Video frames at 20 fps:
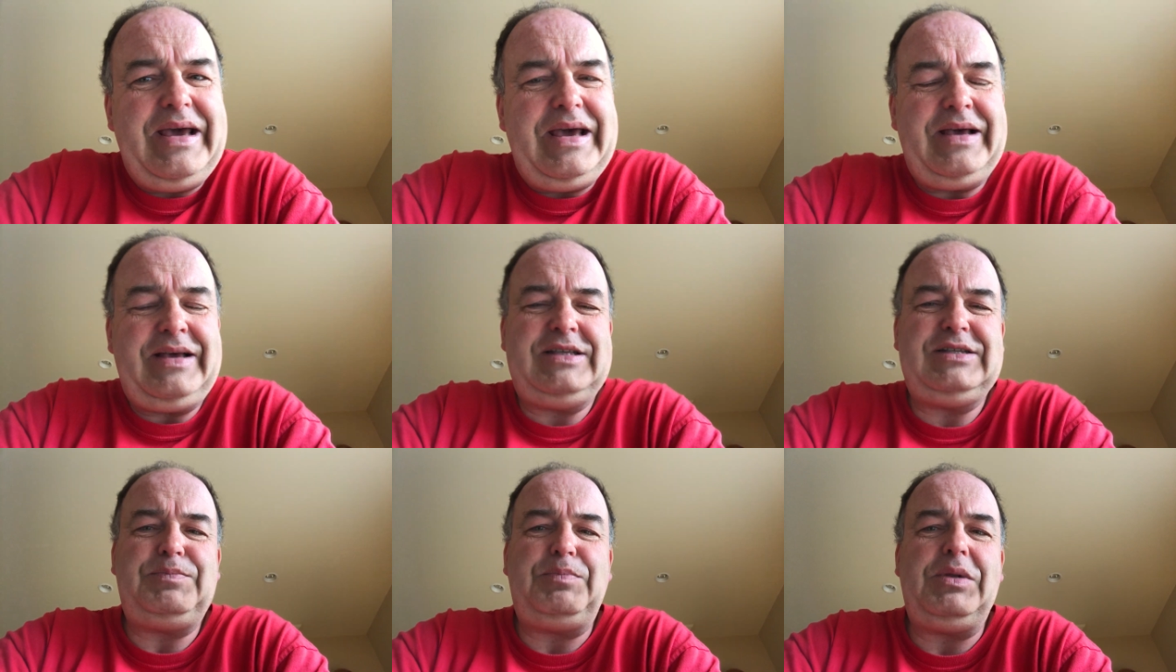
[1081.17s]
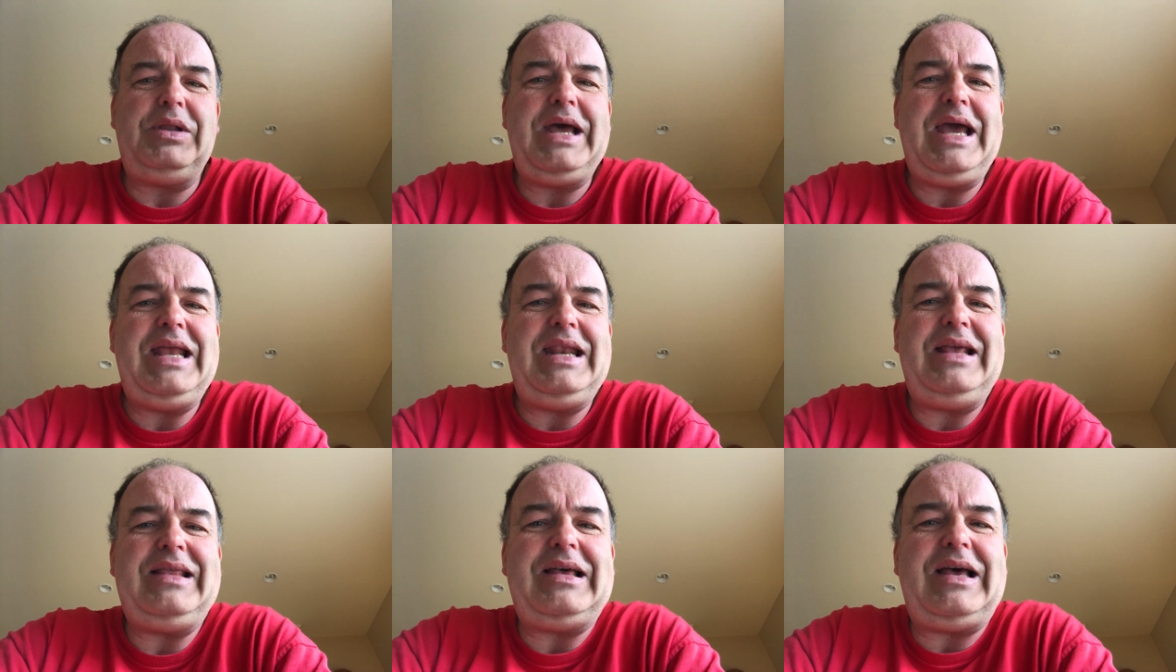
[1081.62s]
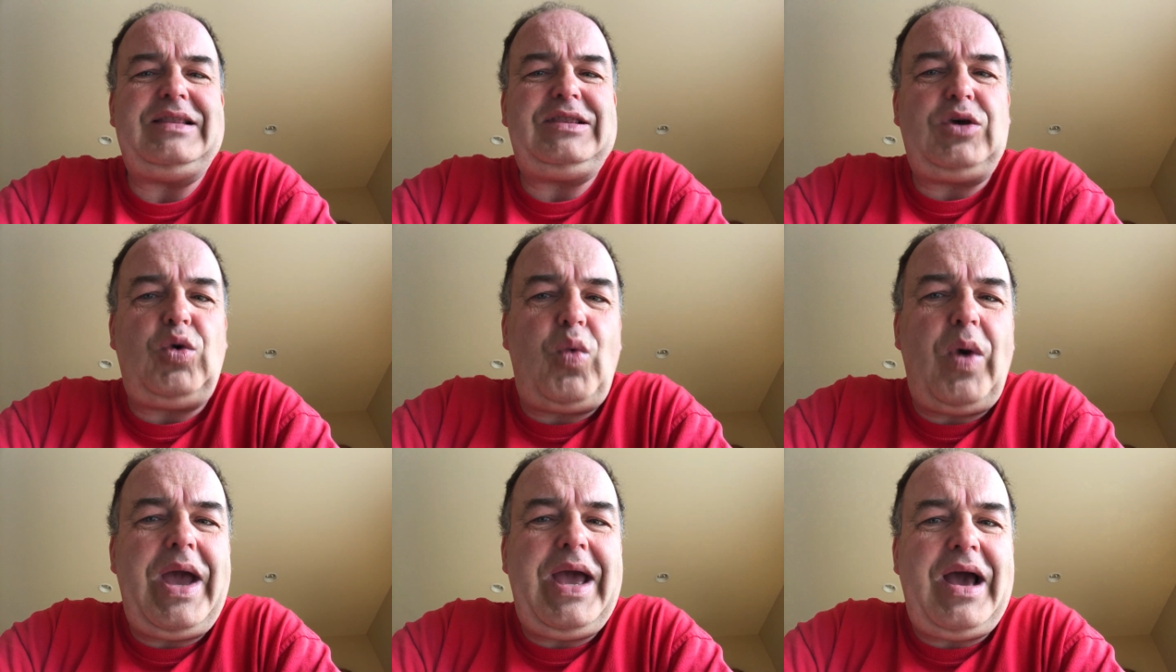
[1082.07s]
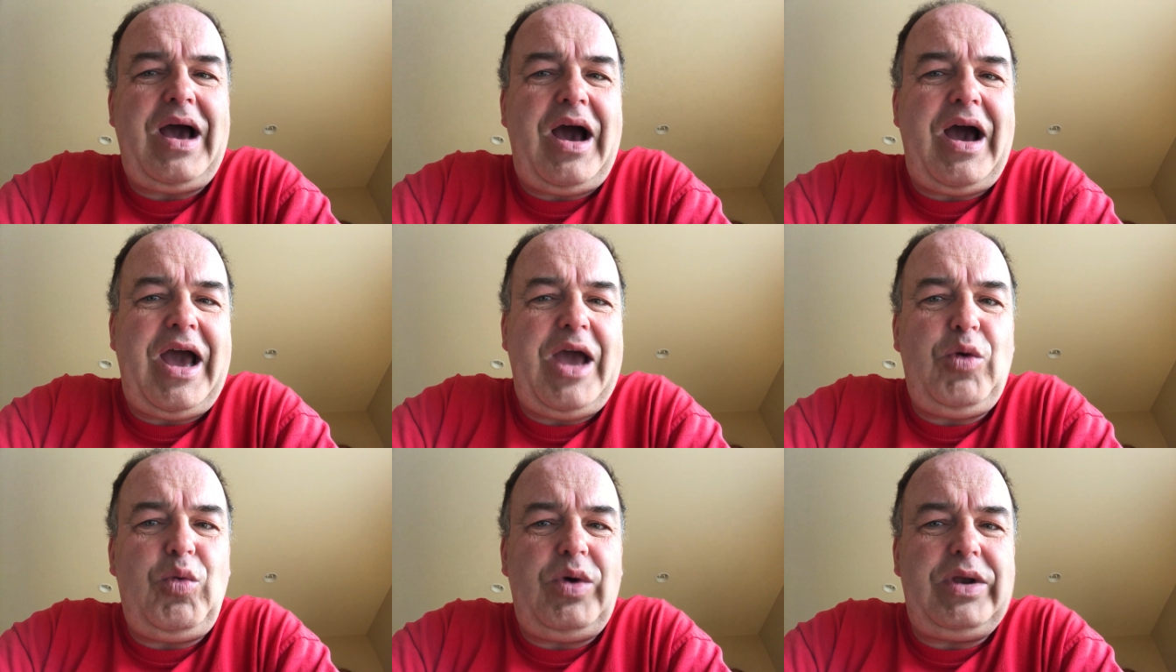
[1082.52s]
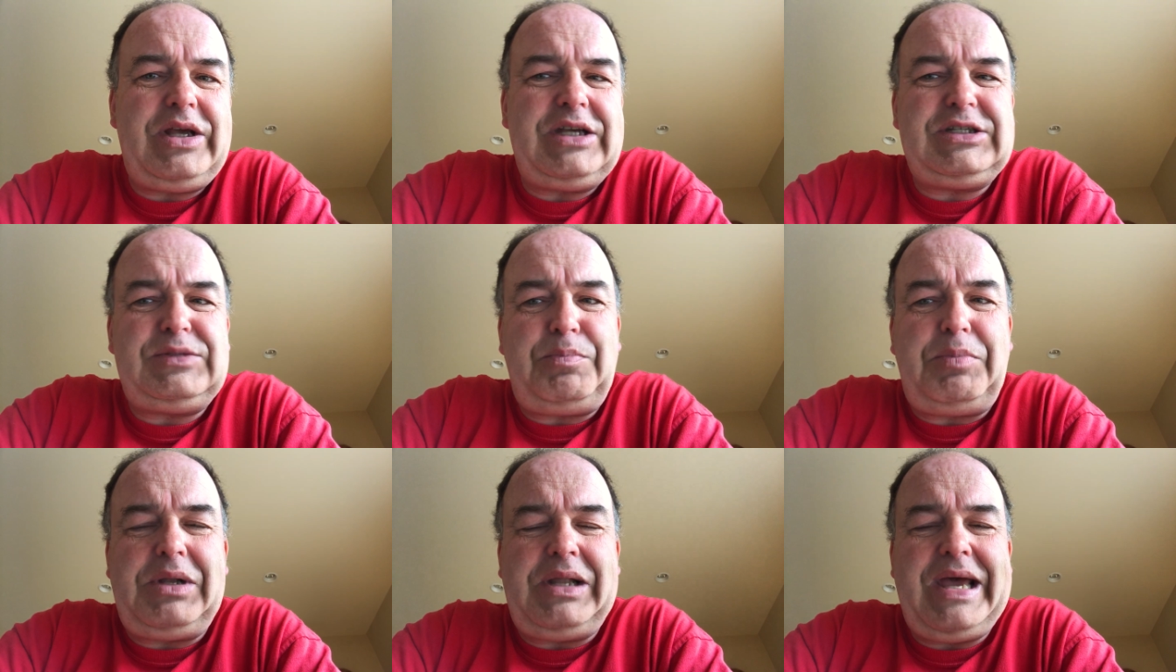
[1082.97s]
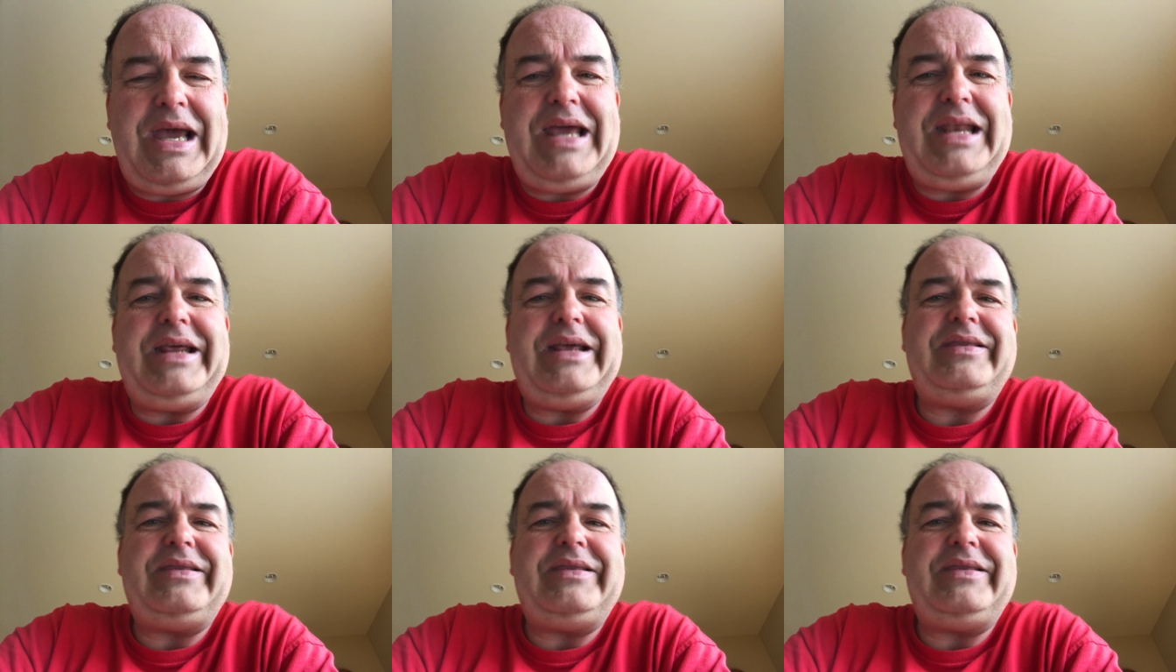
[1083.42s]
explaining that the way I would explain